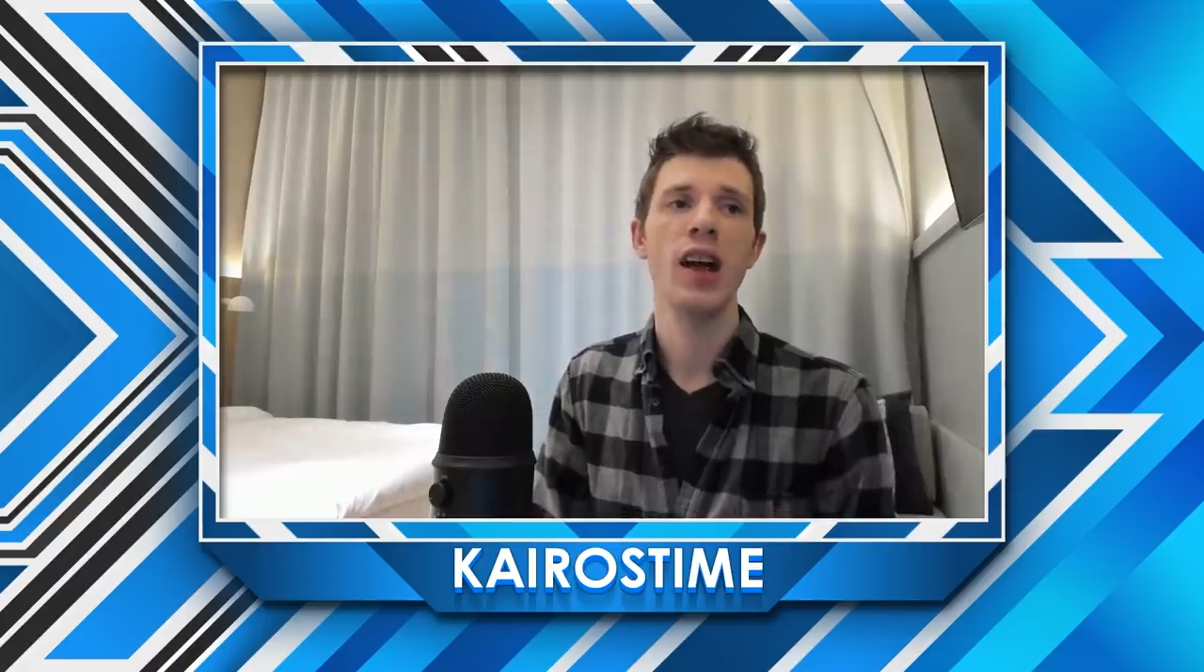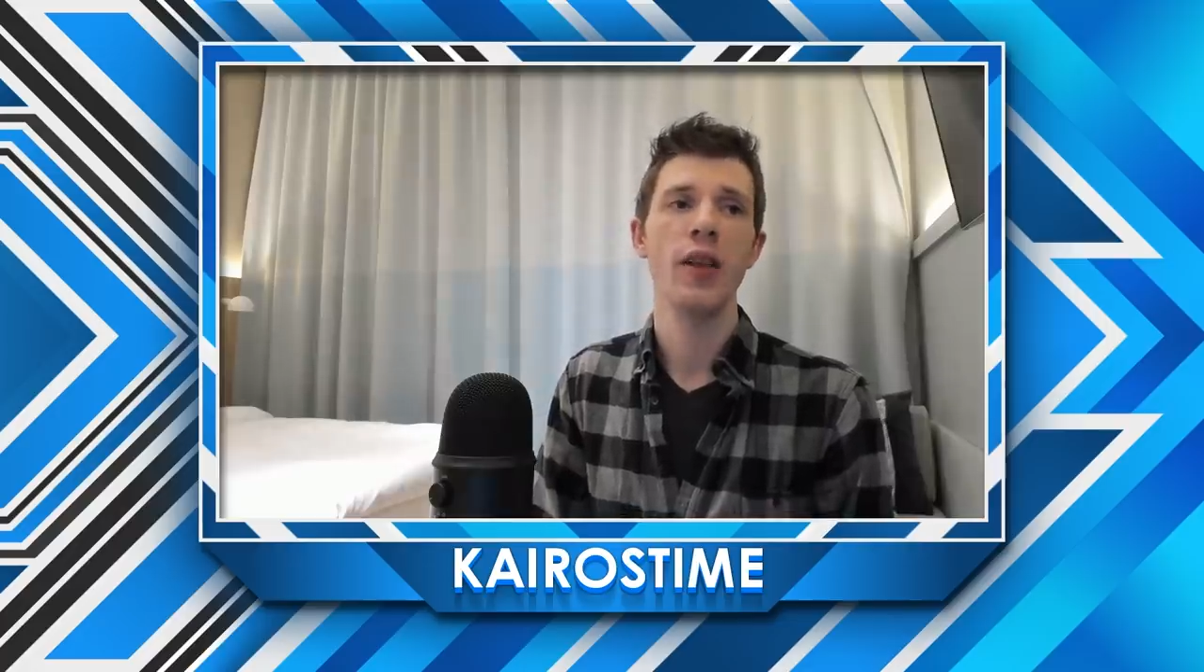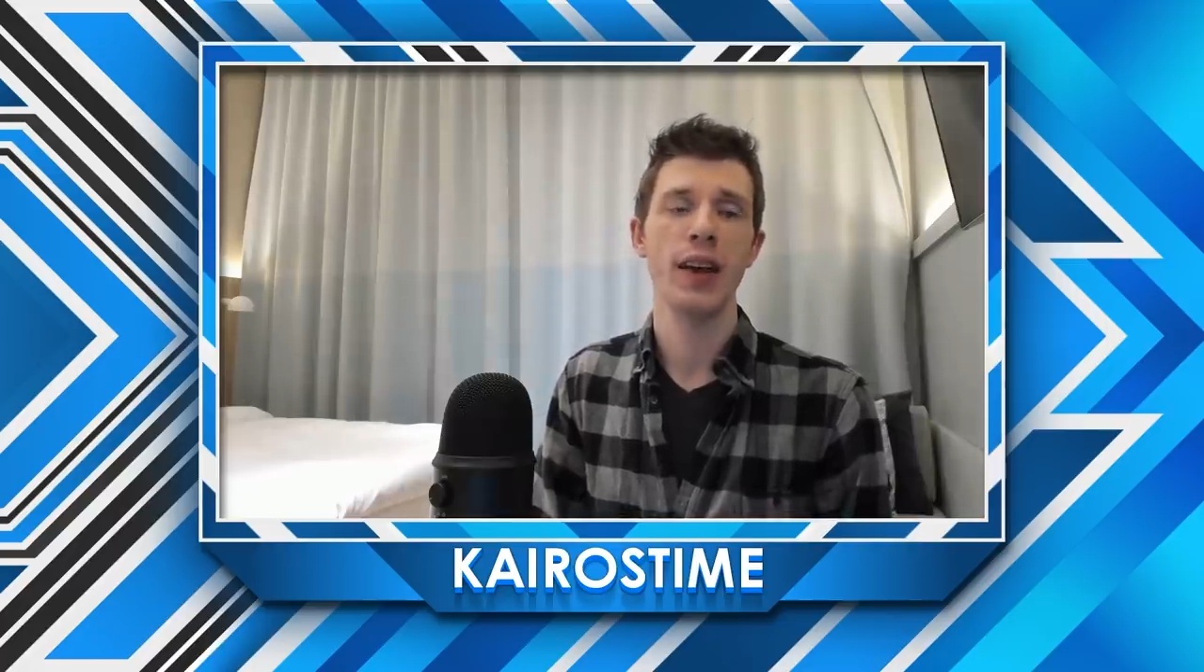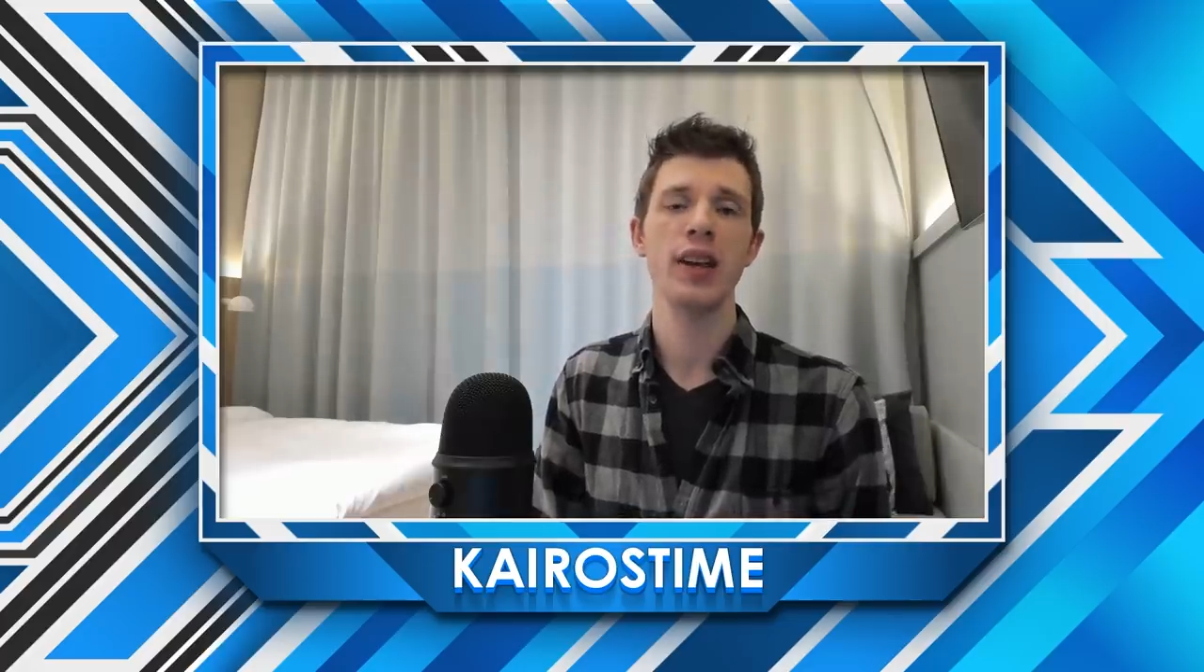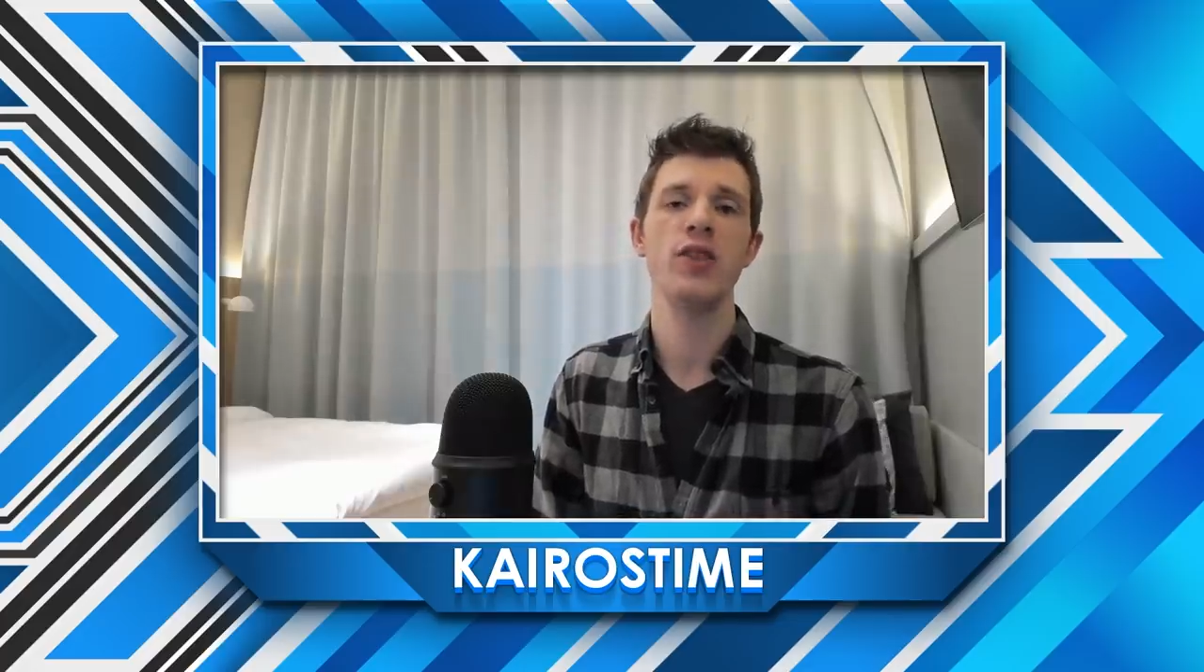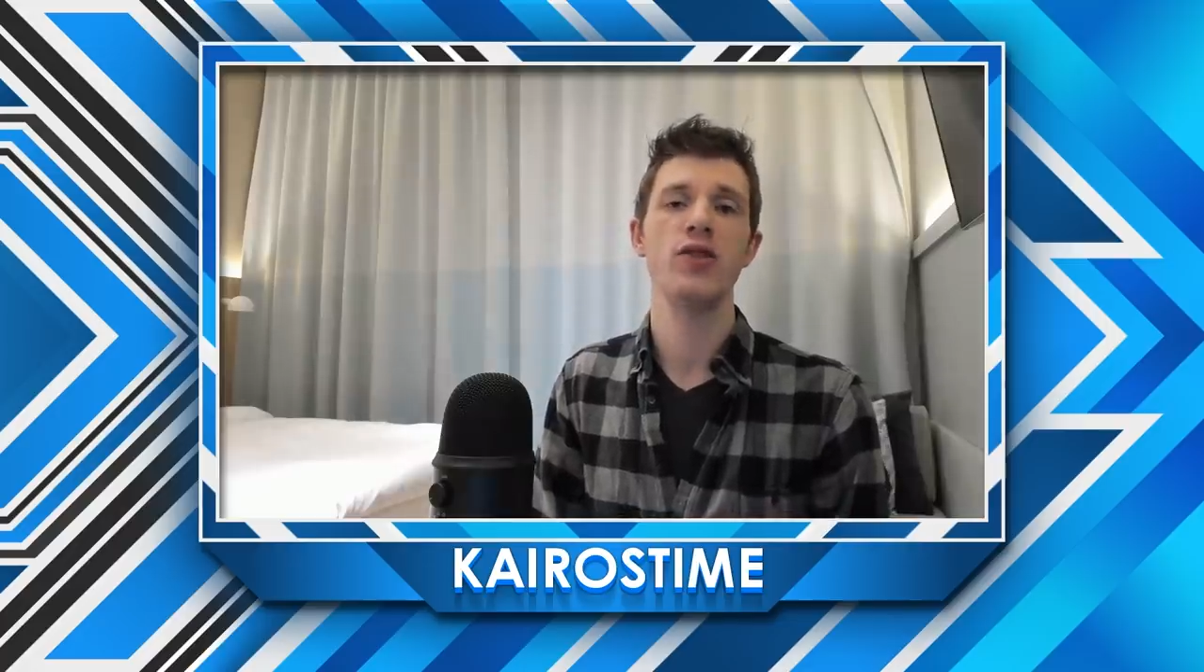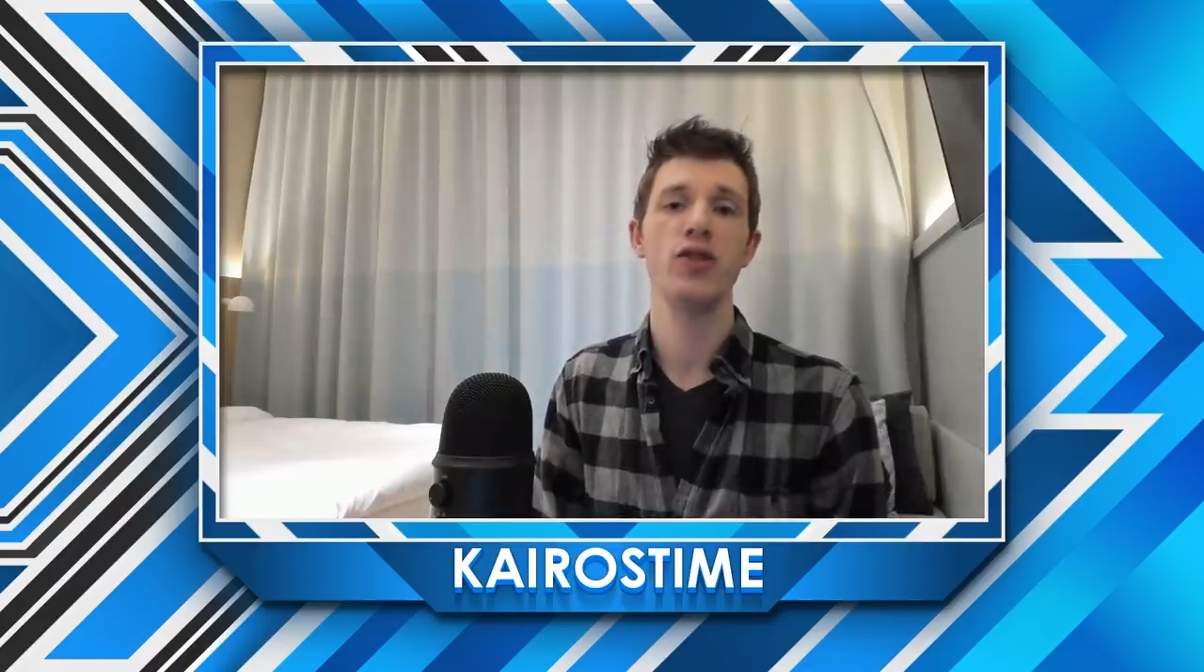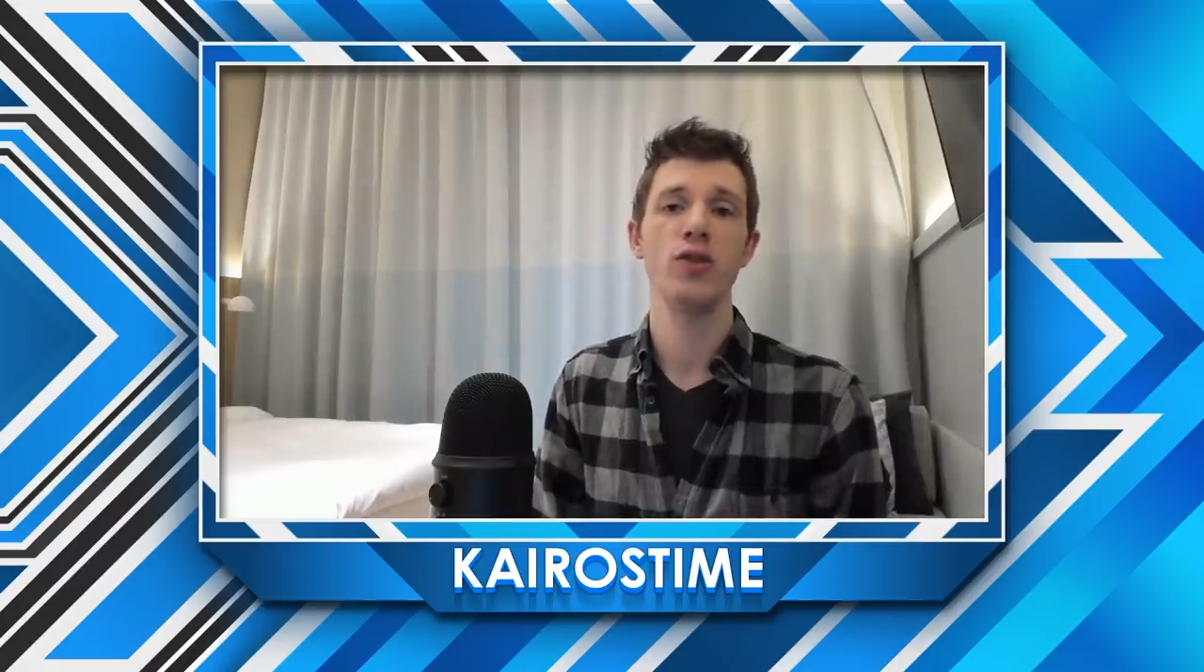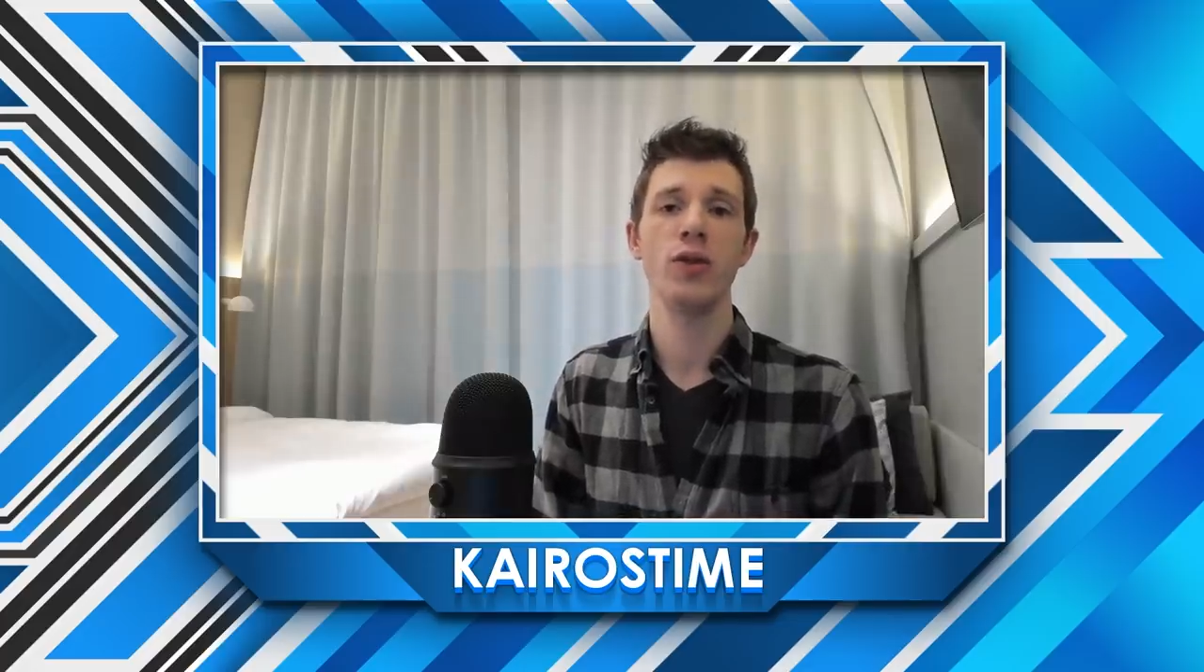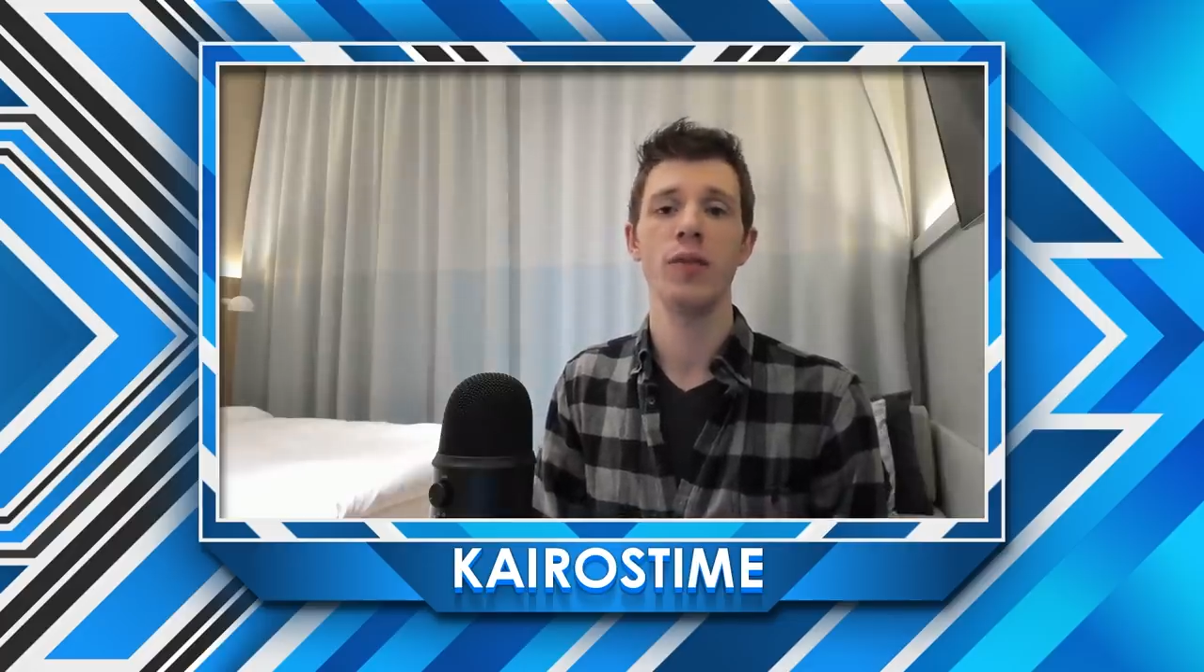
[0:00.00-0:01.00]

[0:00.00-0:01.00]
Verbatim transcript: thank you to